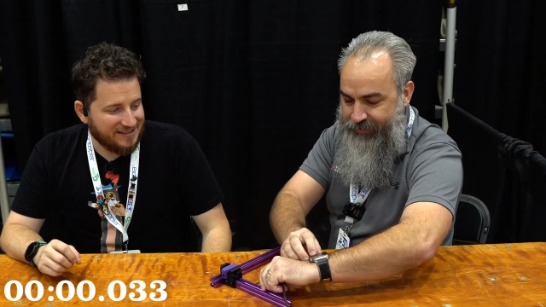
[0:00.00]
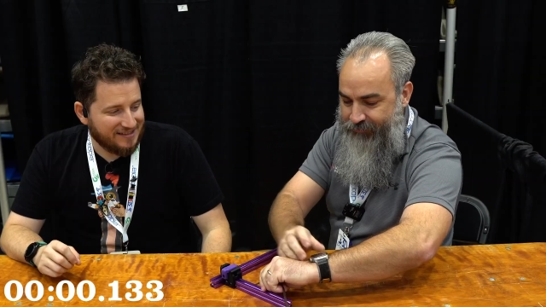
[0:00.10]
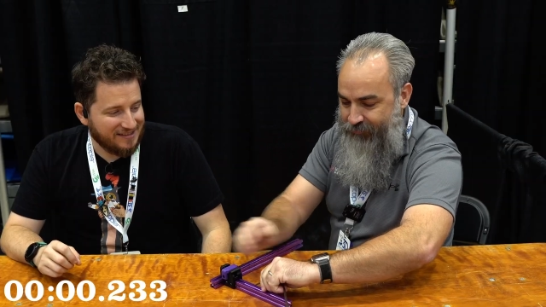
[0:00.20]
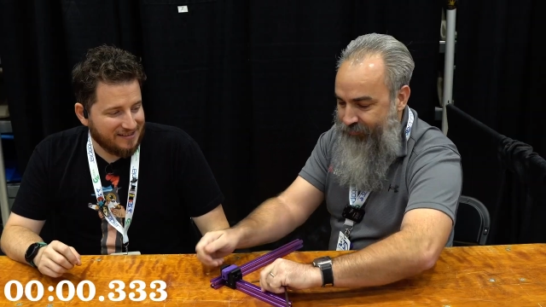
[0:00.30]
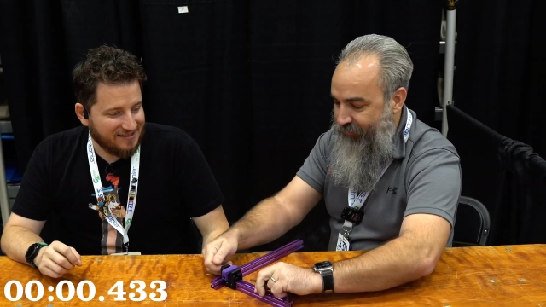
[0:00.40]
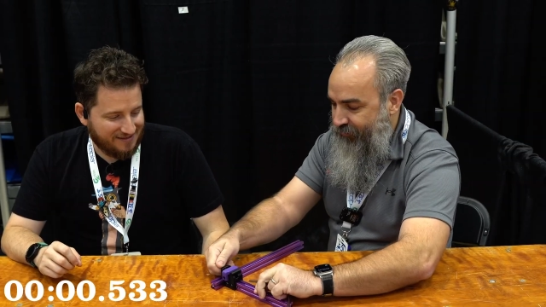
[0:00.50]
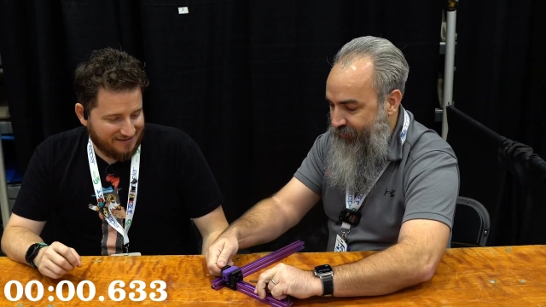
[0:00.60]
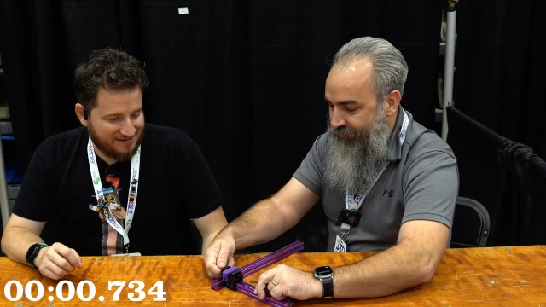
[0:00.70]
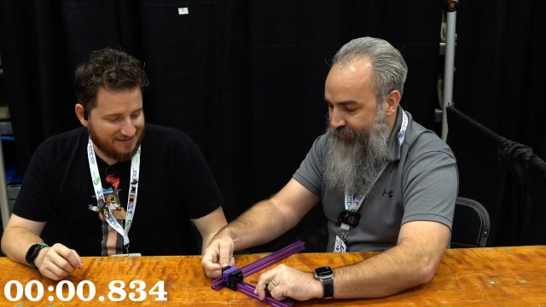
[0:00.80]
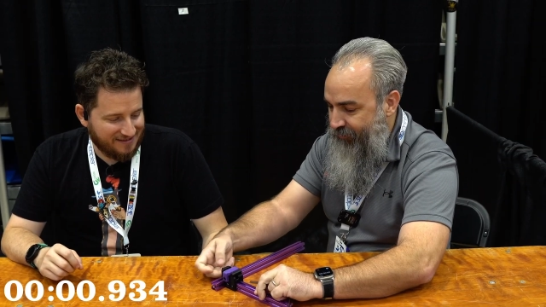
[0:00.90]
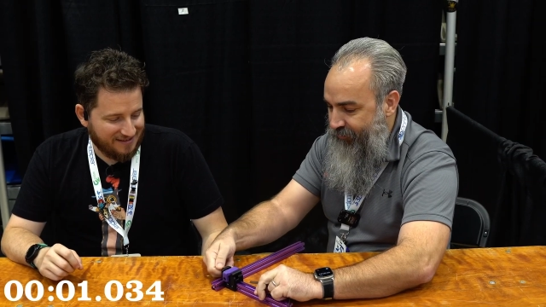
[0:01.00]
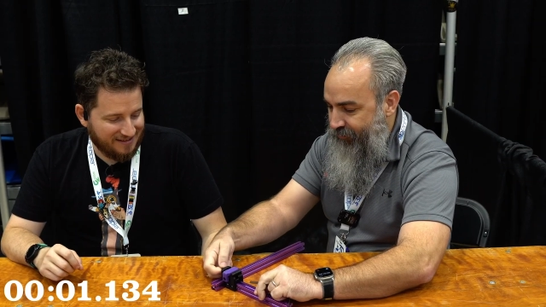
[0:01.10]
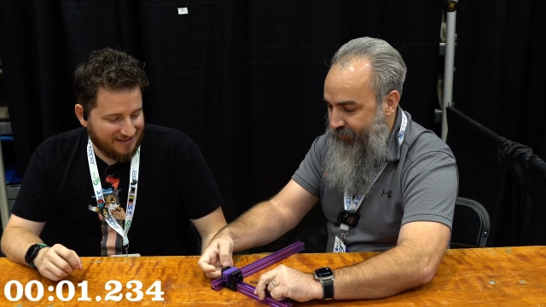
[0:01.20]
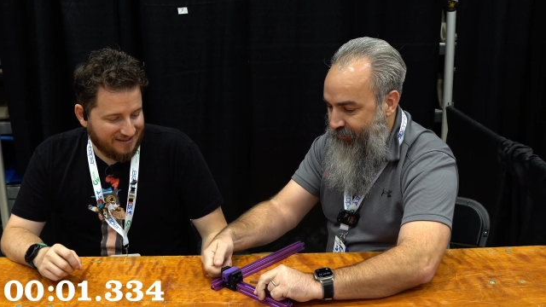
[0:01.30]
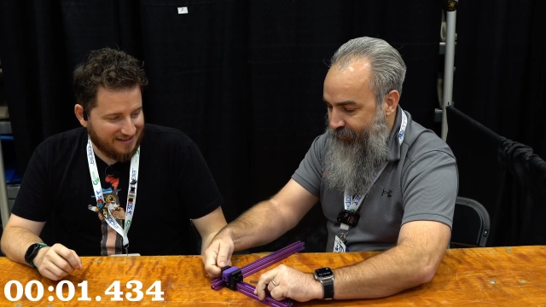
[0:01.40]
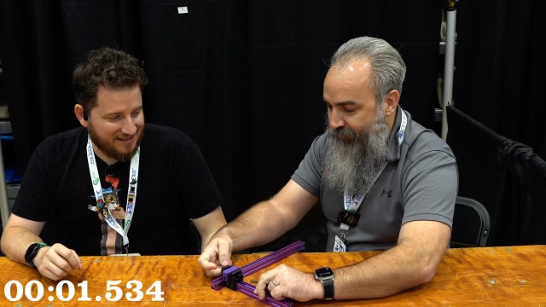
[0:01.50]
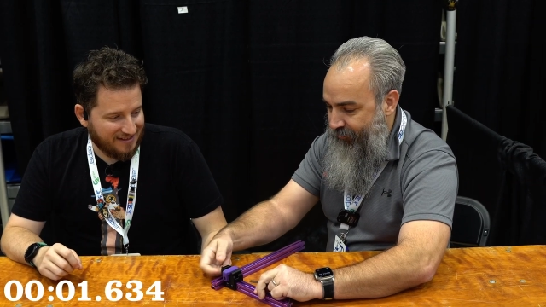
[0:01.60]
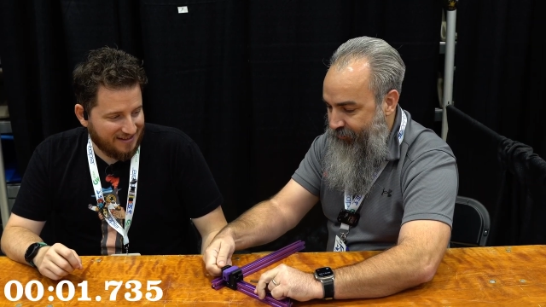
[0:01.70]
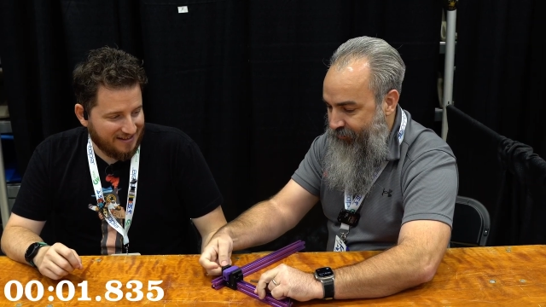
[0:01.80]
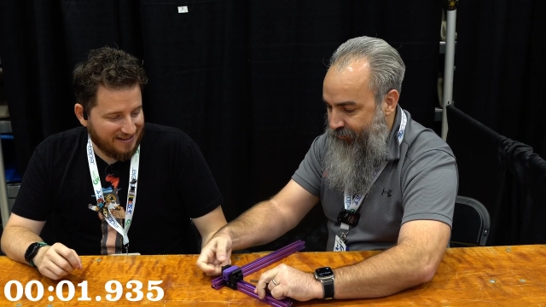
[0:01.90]

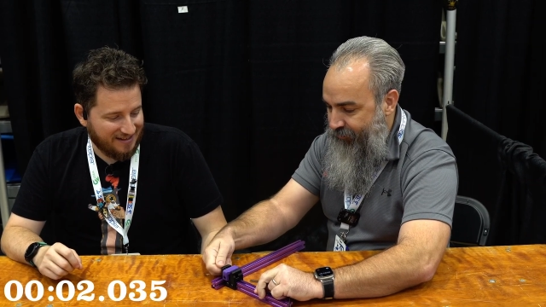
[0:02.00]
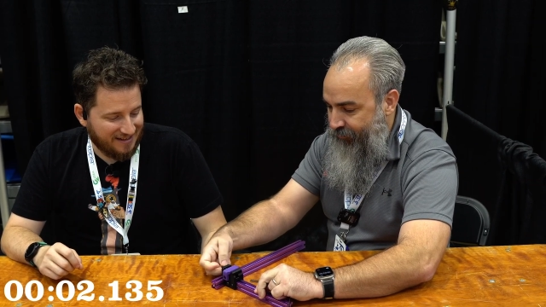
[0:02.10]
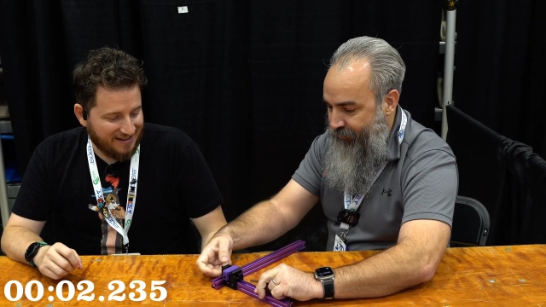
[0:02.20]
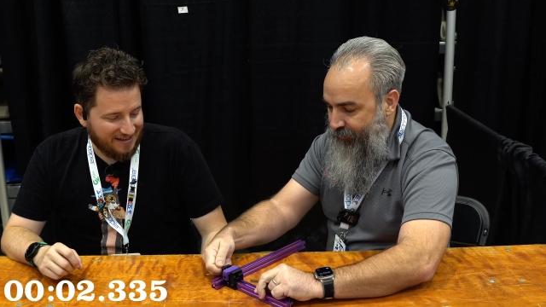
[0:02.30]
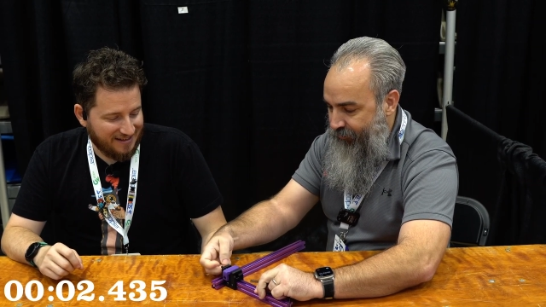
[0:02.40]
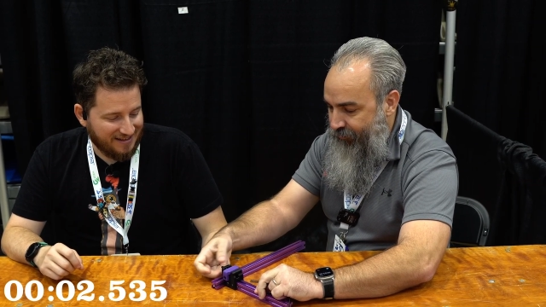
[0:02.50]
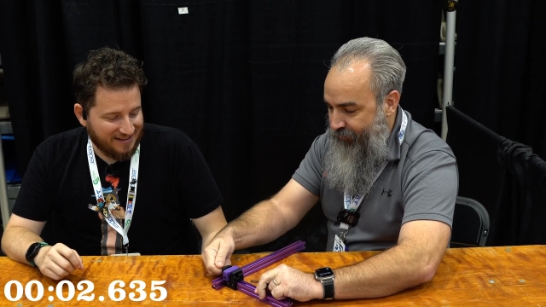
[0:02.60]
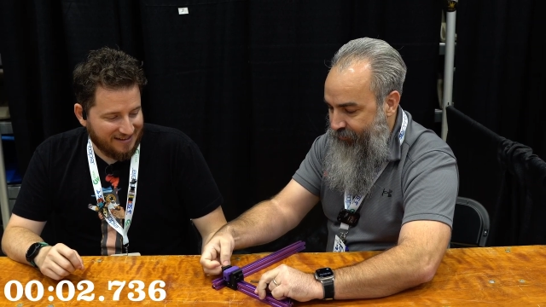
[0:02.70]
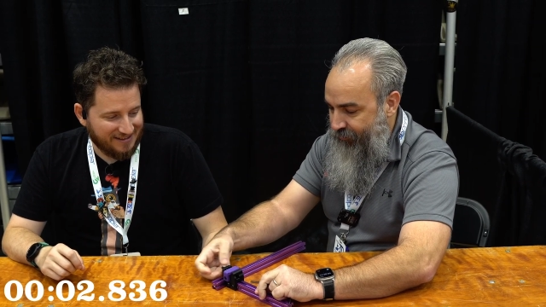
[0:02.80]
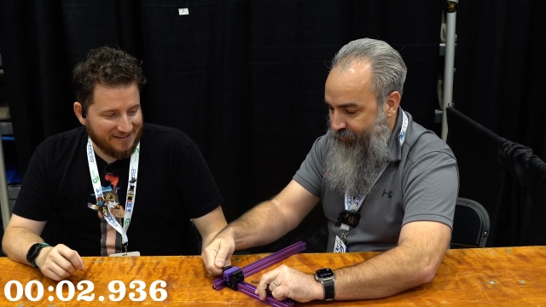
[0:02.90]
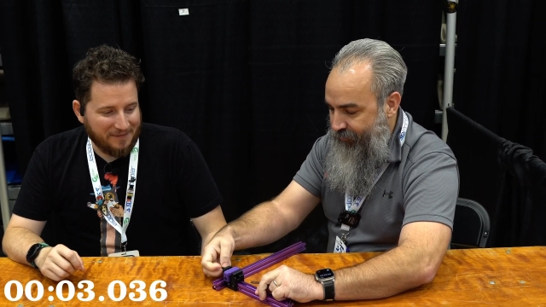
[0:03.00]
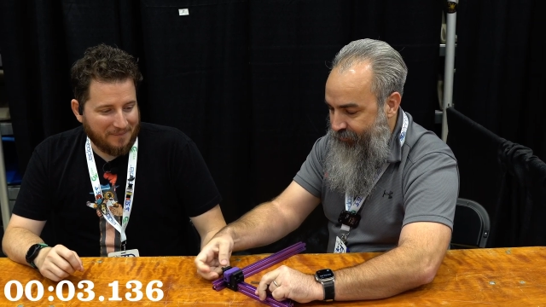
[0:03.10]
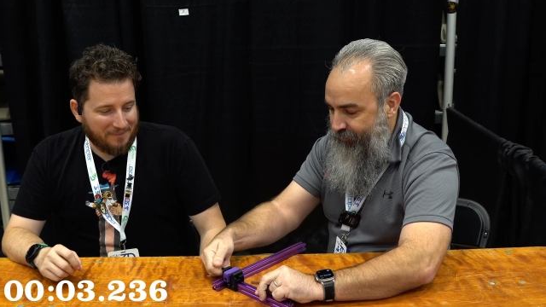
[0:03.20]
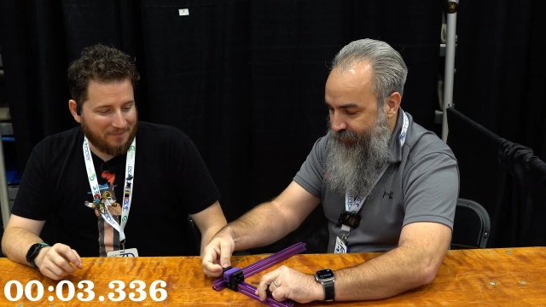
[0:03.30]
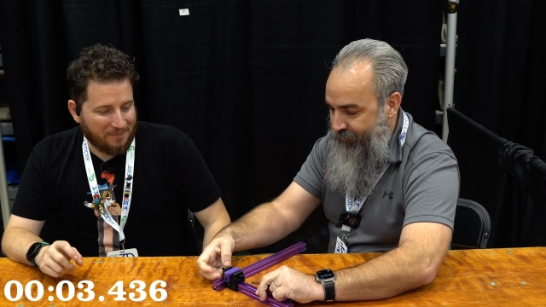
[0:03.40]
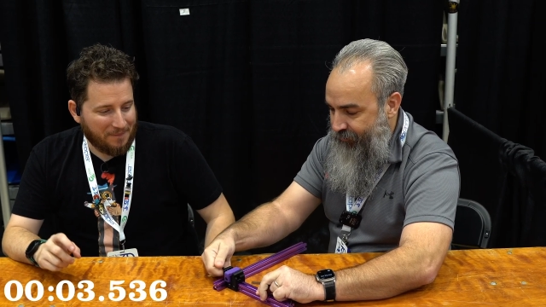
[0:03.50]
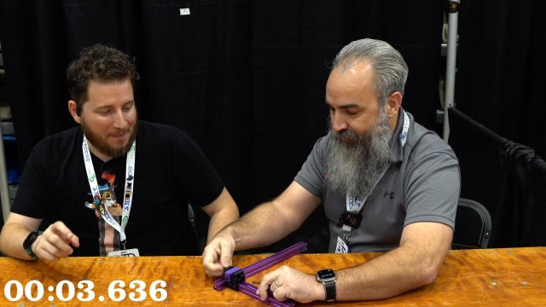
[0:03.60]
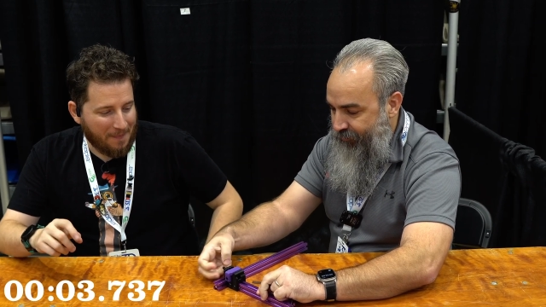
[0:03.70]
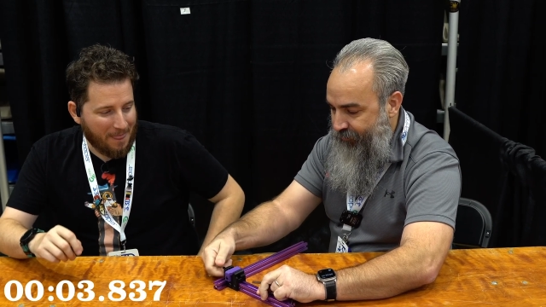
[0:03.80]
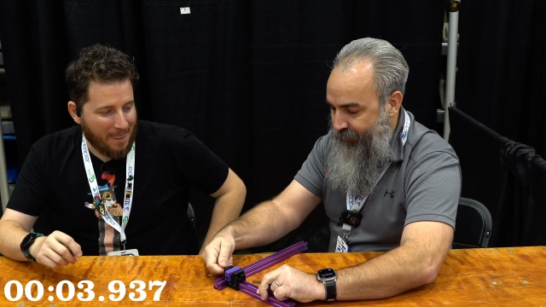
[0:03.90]

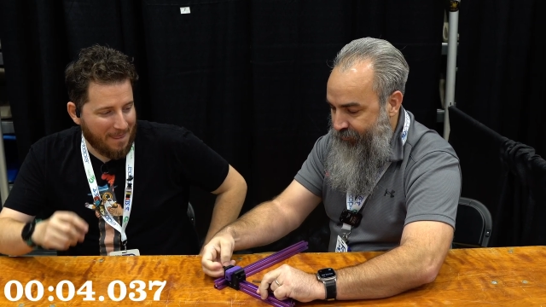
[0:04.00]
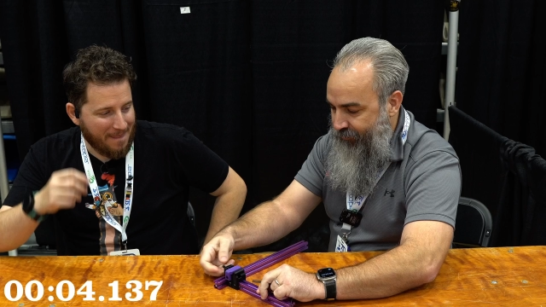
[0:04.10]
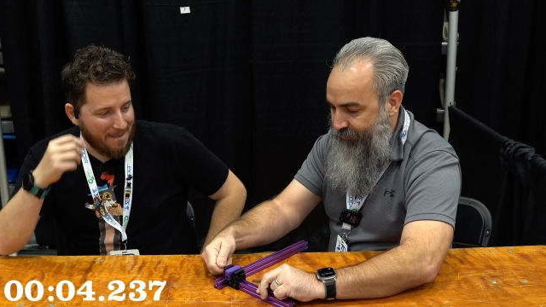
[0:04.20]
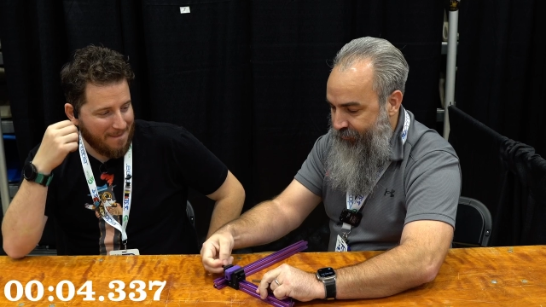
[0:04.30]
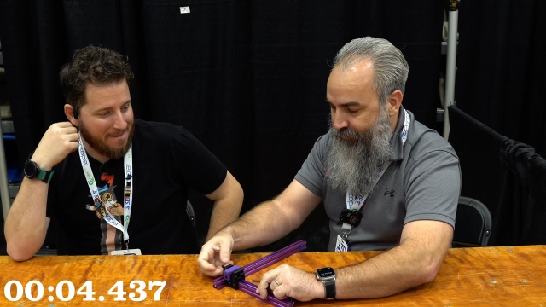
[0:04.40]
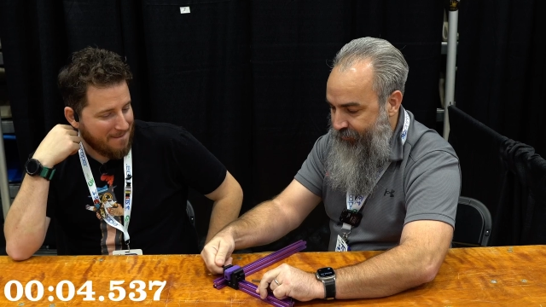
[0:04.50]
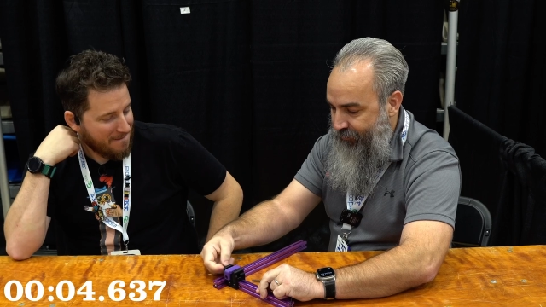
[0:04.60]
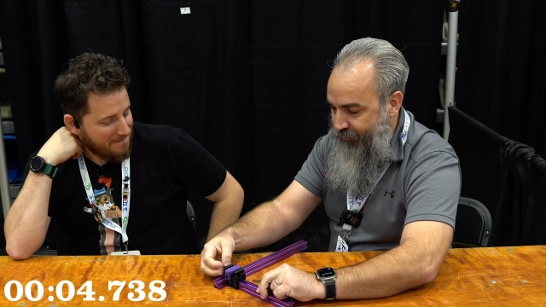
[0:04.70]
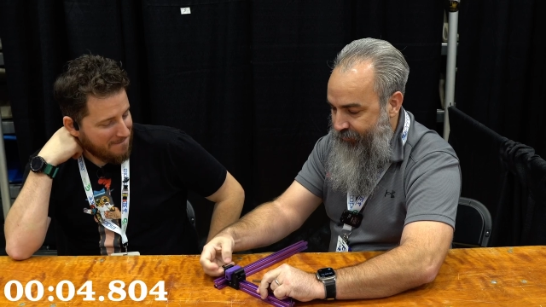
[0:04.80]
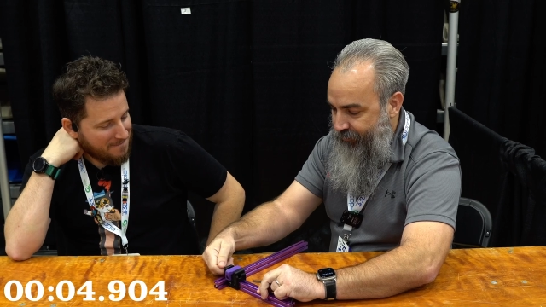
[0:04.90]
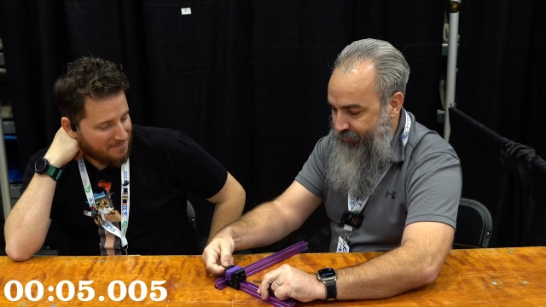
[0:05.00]
[no speech]